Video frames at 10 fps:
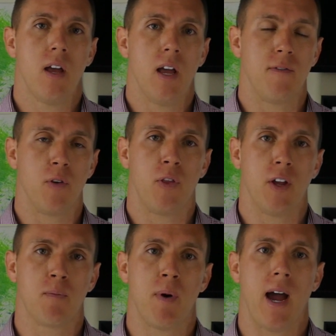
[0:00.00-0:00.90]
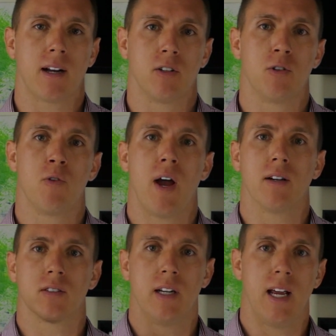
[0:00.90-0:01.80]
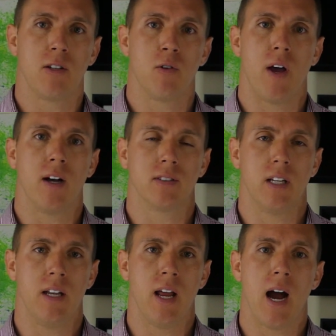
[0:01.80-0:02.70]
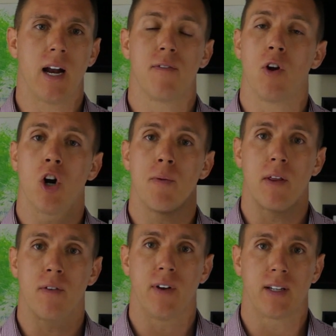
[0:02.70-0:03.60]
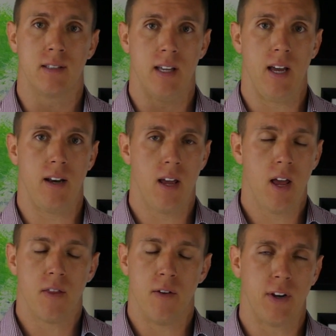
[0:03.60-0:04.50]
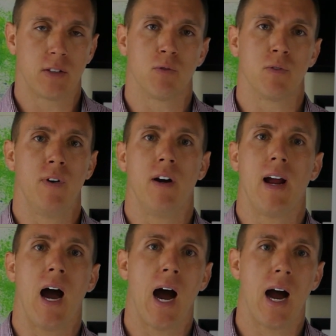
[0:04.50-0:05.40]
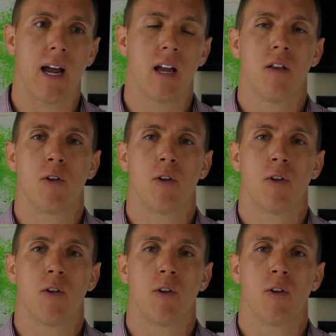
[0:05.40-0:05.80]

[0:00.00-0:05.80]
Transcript: If you think back to 2008, 2009, if you heard about the VIX then, the VIX was very high.